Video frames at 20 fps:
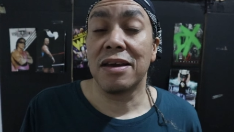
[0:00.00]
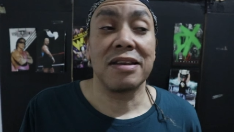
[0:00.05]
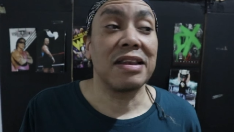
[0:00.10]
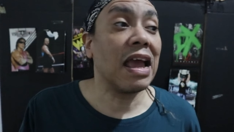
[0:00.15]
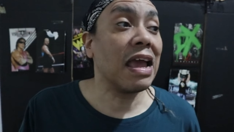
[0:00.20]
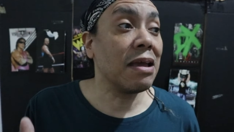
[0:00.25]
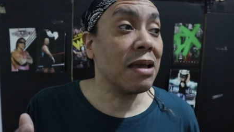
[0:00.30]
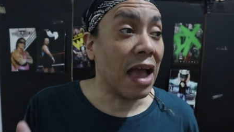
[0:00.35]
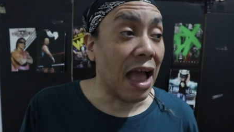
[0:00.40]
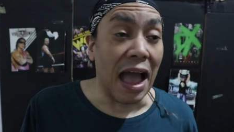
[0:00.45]

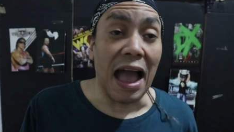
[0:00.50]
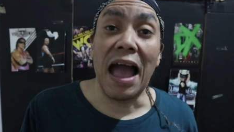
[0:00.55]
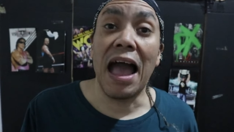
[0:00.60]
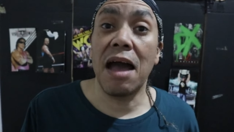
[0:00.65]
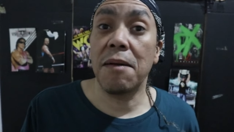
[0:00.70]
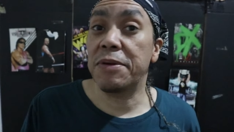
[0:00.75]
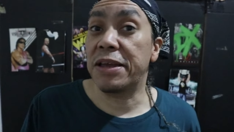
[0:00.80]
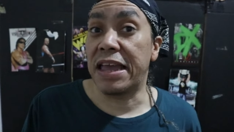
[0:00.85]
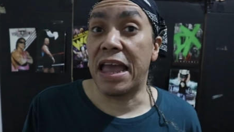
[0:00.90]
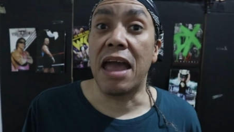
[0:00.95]
They
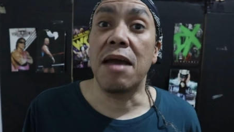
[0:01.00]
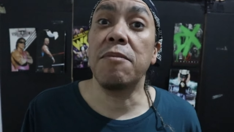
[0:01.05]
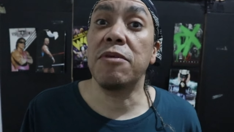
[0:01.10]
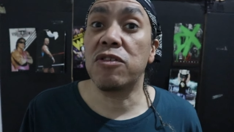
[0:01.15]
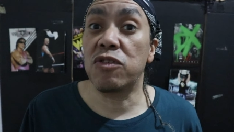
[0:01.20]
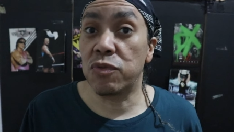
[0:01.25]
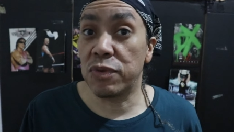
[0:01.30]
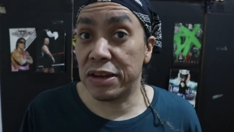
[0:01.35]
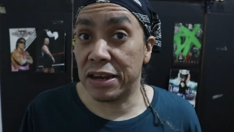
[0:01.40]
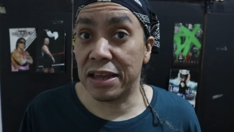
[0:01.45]
have
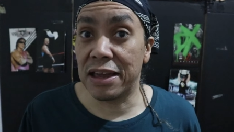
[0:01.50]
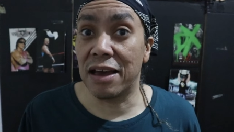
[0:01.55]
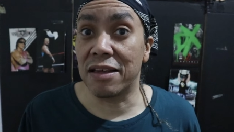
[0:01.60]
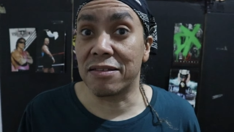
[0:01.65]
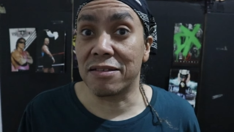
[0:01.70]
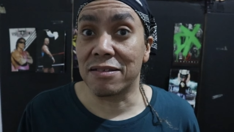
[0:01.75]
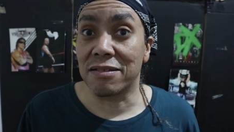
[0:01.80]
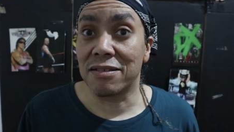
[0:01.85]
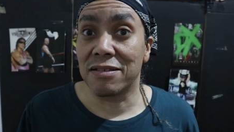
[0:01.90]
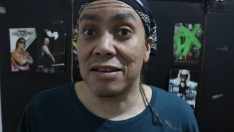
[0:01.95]
chemistry
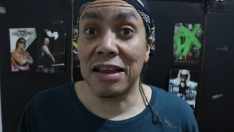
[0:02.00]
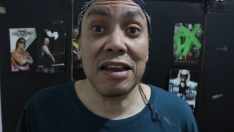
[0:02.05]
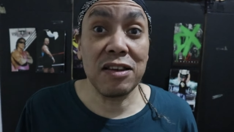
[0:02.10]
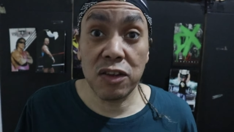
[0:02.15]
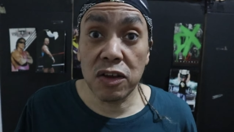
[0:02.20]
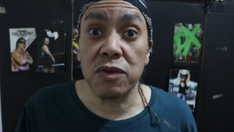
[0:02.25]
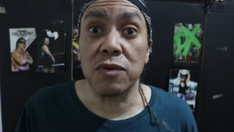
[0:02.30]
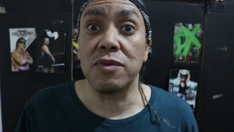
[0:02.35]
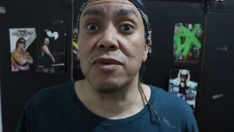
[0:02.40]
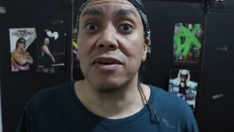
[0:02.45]
together. They
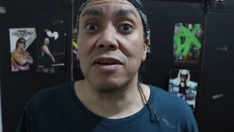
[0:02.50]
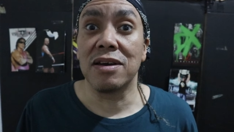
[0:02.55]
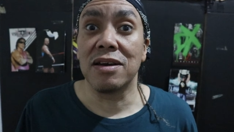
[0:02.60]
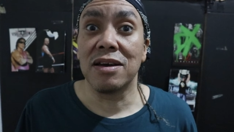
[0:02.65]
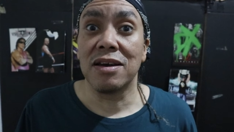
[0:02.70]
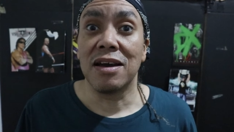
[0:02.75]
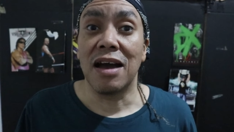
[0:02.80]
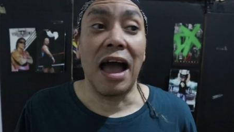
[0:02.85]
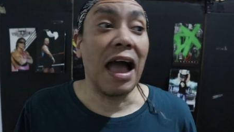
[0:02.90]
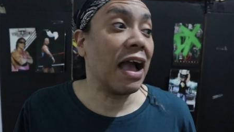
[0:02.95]
do.
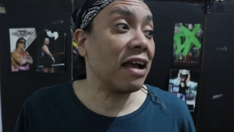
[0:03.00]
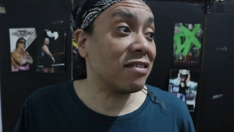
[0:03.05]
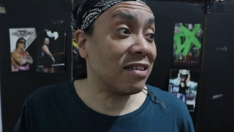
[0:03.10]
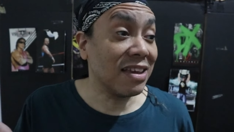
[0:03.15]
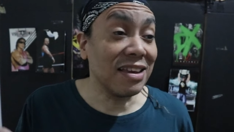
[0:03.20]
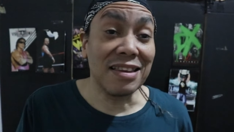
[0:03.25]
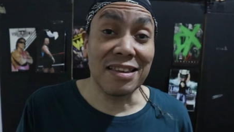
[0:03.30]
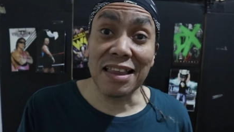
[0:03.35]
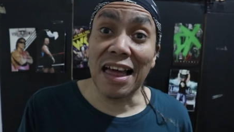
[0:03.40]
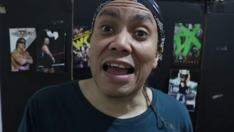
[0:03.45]
I
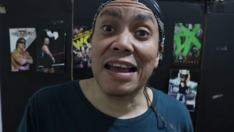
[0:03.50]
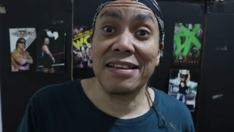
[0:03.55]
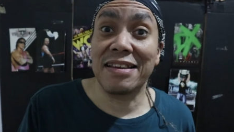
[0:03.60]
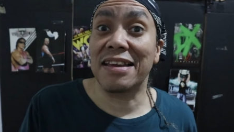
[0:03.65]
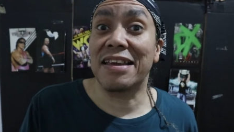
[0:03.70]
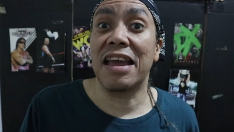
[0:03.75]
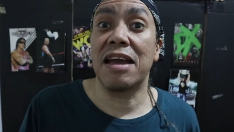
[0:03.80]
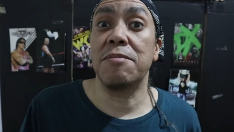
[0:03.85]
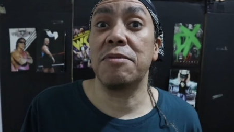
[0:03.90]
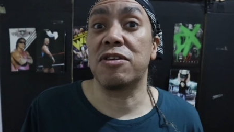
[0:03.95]
actually like
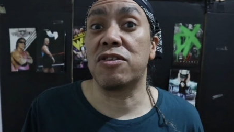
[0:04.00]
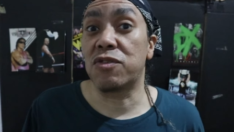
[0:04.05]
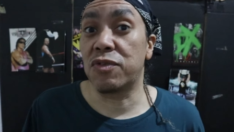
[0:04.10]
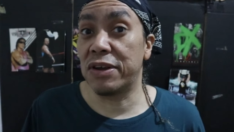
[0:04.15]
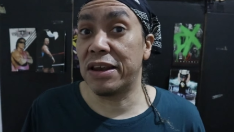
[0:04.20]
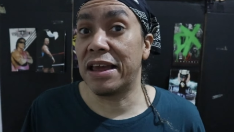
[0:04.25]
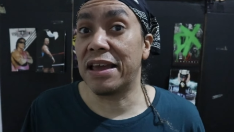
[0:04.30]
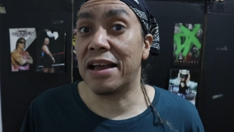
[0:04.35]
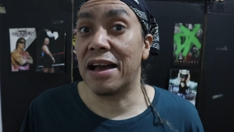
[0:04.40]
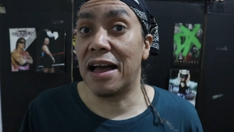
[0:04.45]
the
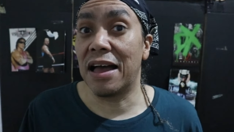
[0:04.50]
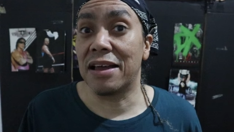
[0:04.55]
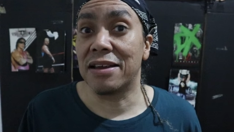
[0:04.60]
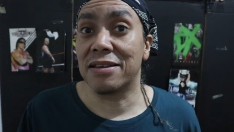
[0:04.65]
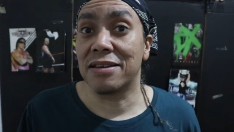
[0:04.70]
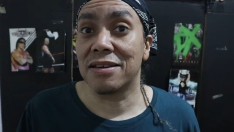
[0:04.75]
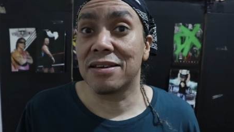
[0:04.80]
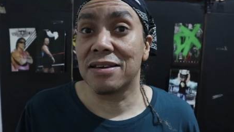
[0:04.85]
chemistry they got.